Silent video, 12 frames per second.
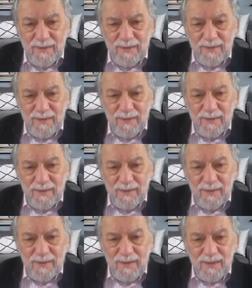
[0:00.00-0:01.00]

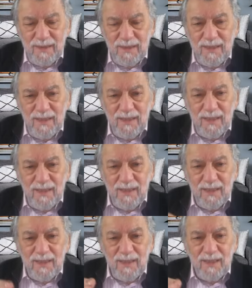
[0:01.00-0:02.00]

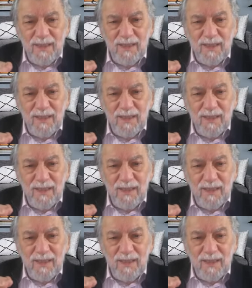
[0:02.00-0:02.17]
(no one is talking)